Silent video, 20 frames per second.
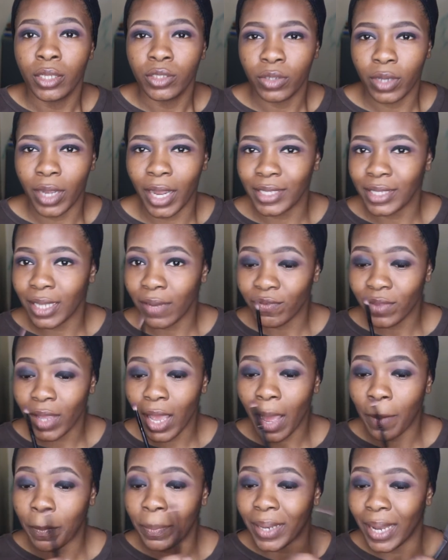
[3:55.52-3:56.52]
So guys, after
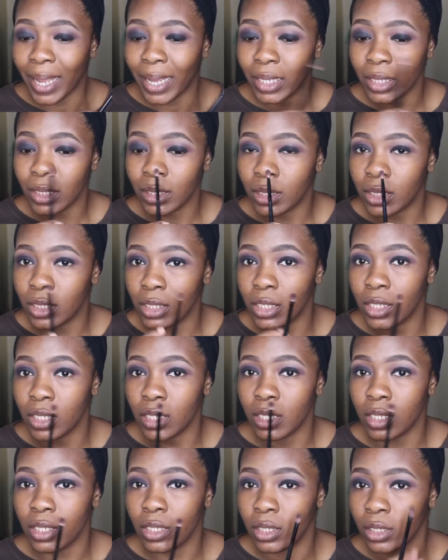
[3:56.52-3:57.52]
applying
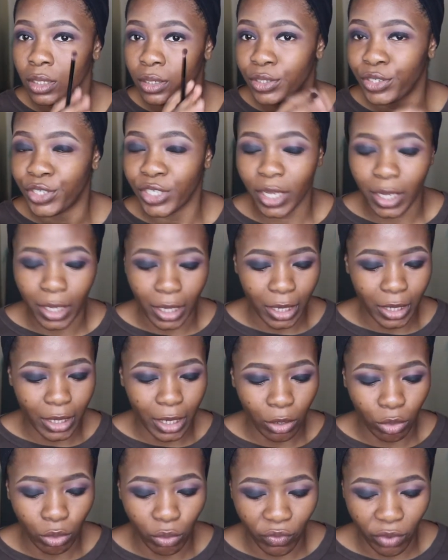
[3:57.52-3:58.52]
the gel
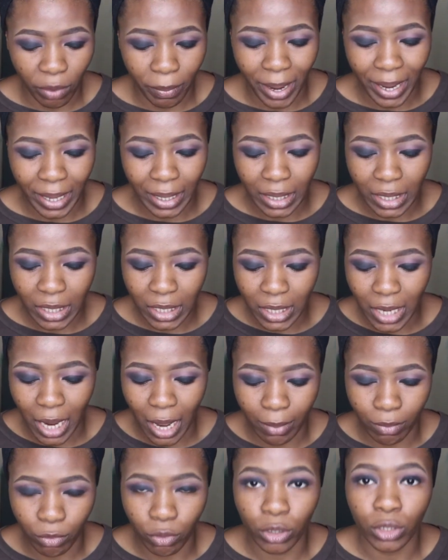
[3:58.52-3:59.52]
liner all over my lid,
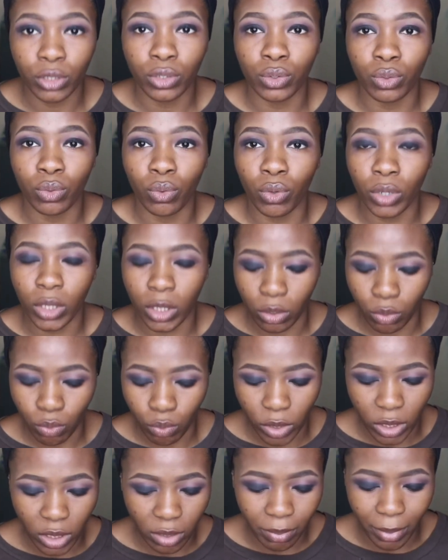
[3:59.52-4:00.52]
I'm going to go in with